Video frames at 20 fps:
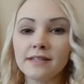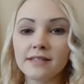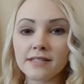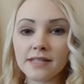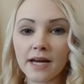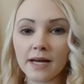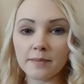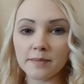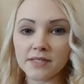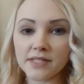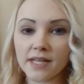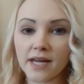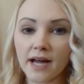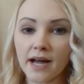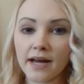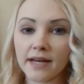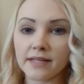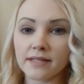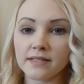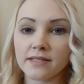times the
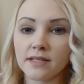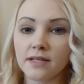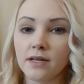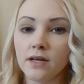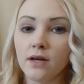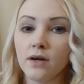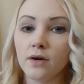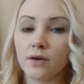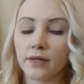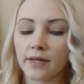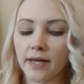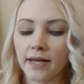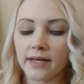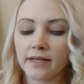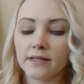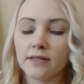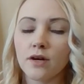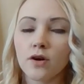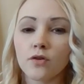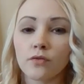height,
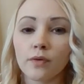okay?